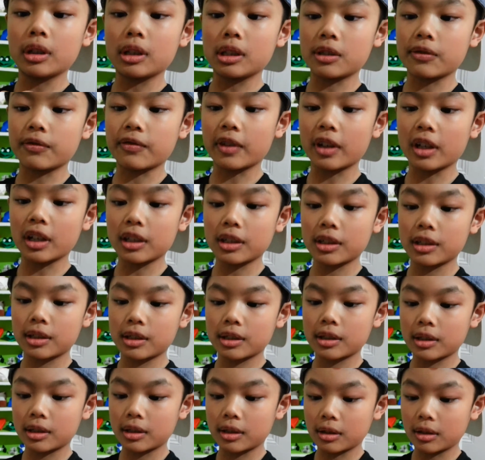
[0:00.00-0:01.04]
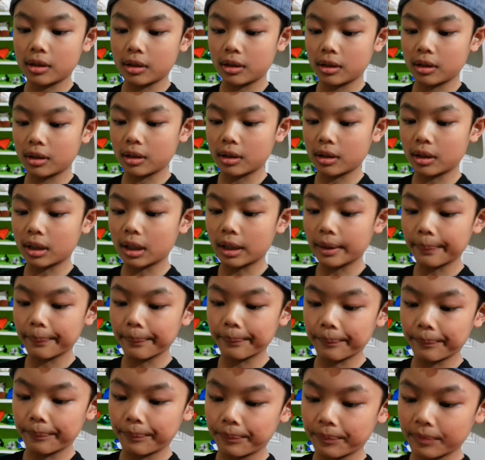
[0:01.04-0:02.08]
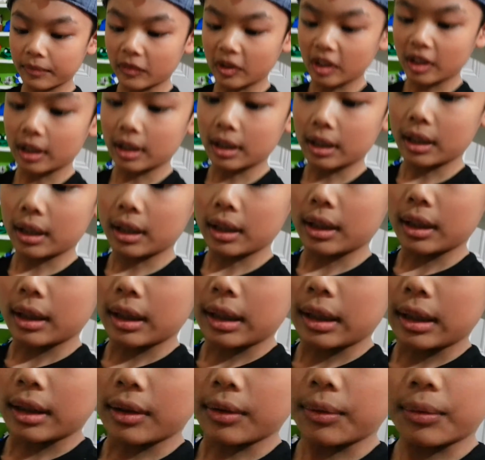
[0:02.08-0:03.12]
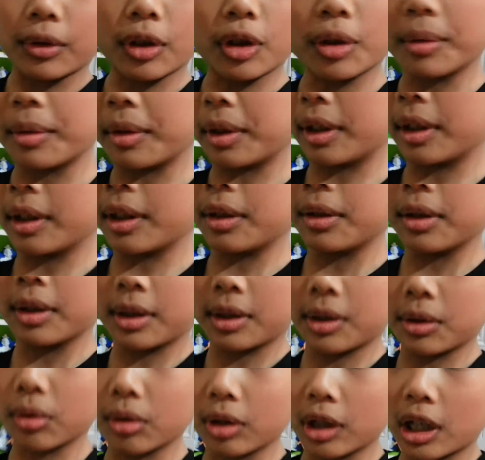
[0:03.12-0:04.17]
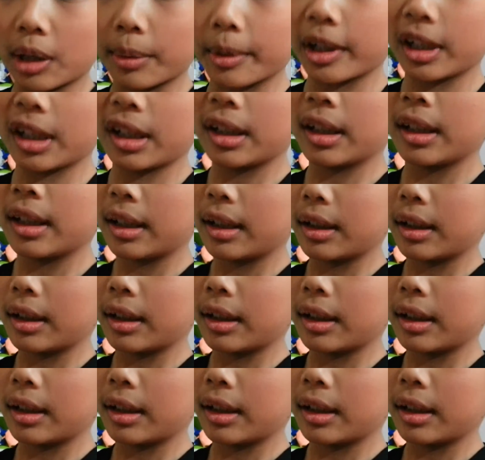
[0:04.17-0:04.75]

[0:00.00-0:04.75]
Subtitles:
his face, well, in this origami,